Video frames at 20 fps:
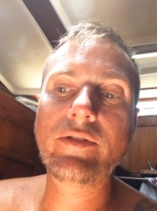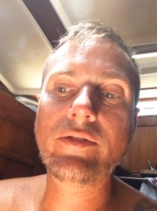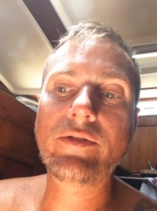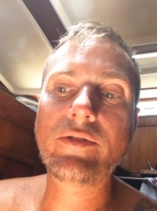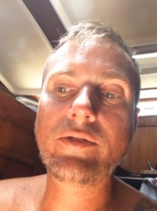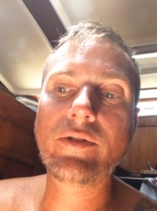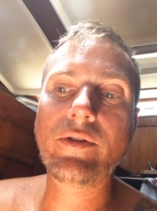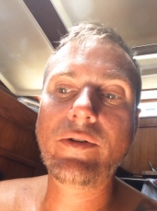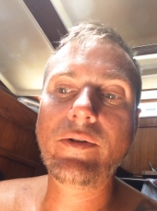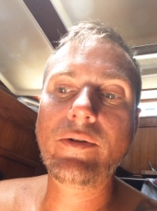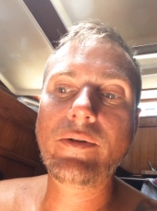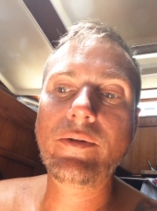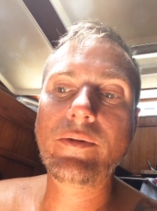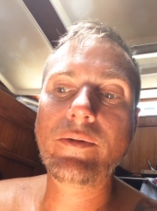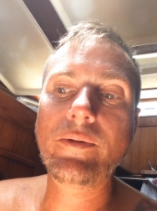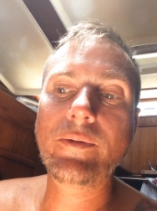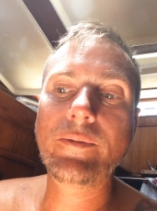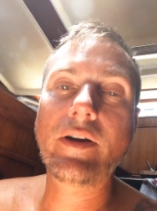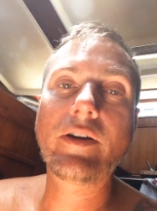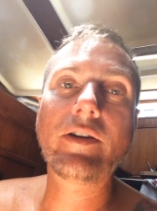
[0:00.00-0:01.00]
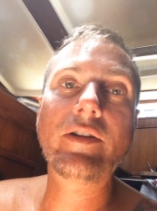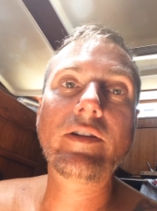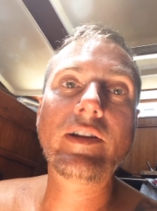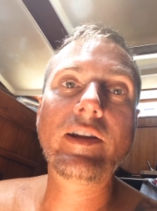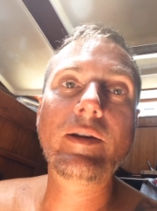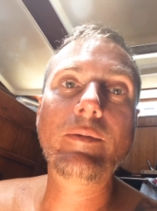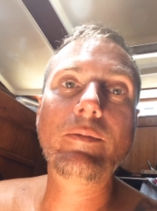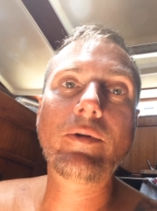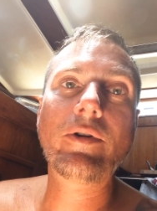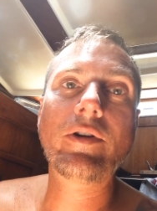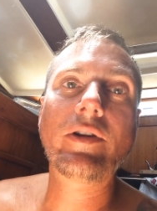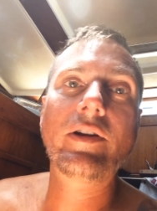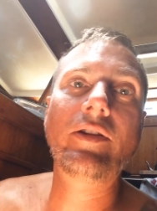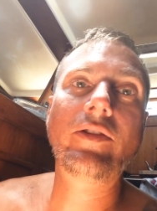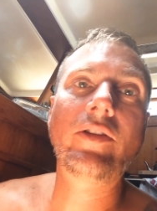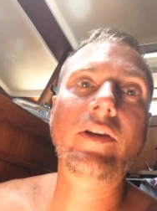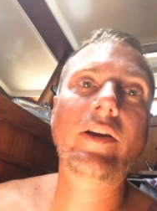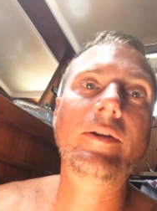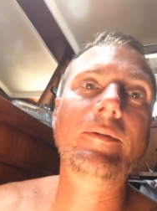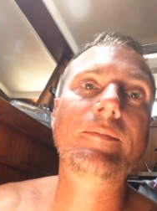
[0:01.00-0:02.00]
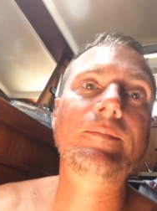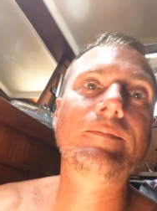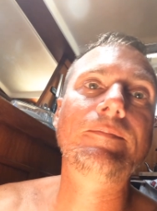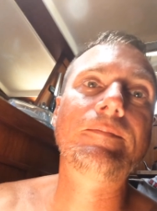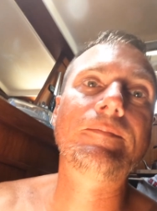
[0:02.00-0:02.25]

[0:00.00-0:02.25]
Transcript: So I'm going to keep working on that.